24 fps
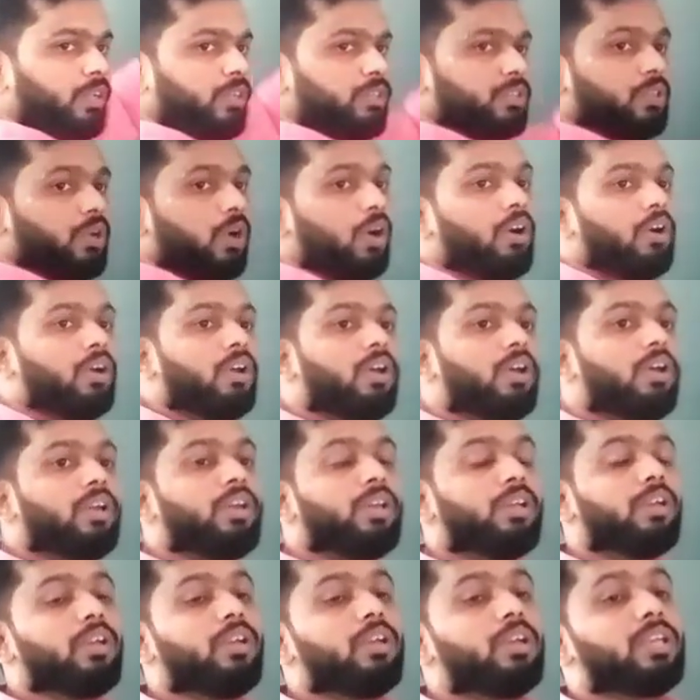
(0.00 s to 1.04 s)
So
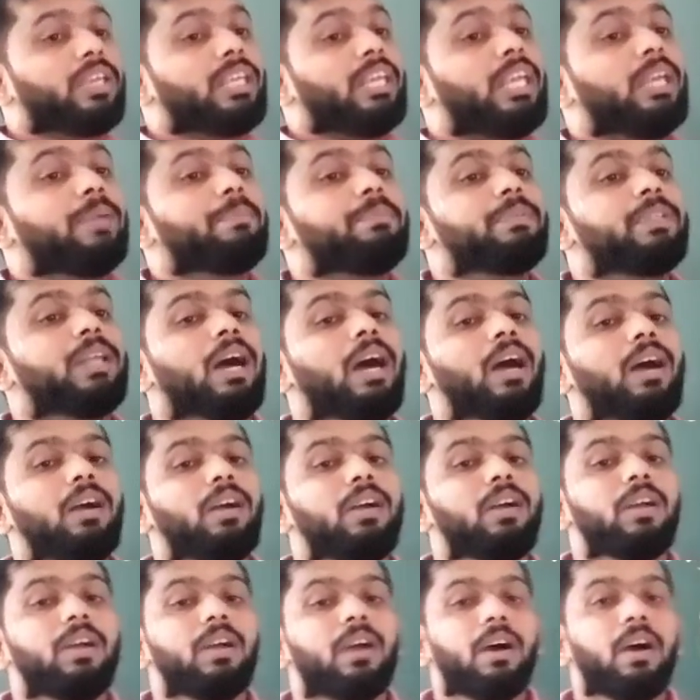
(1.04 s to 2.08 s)
keep
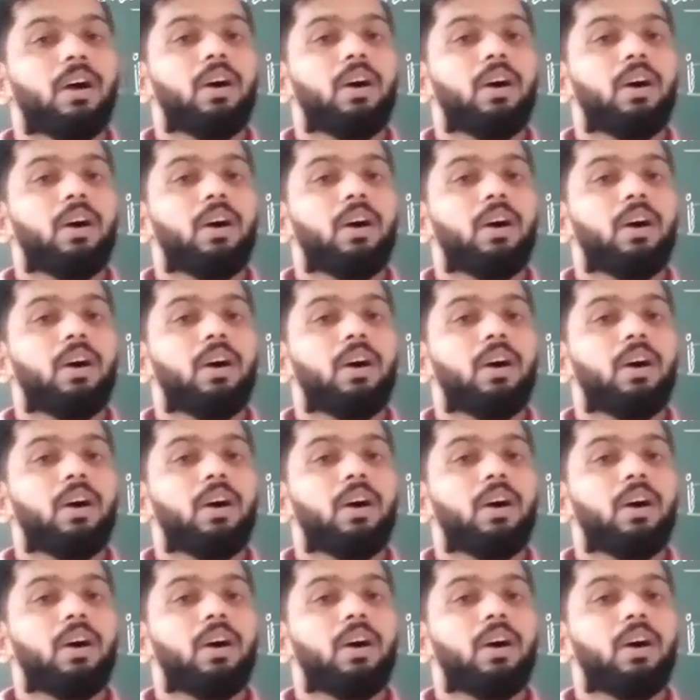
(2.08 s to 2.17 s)
the